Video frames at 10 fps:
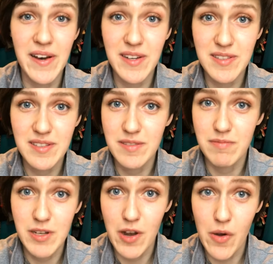us,
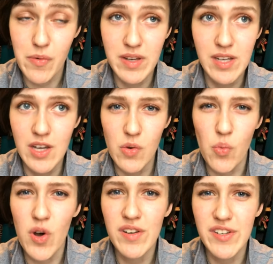you know,
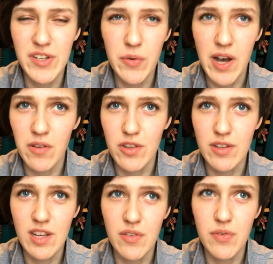want to go out
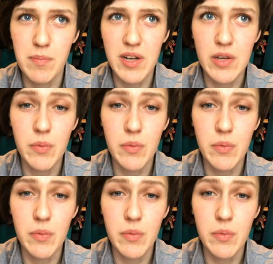and get money.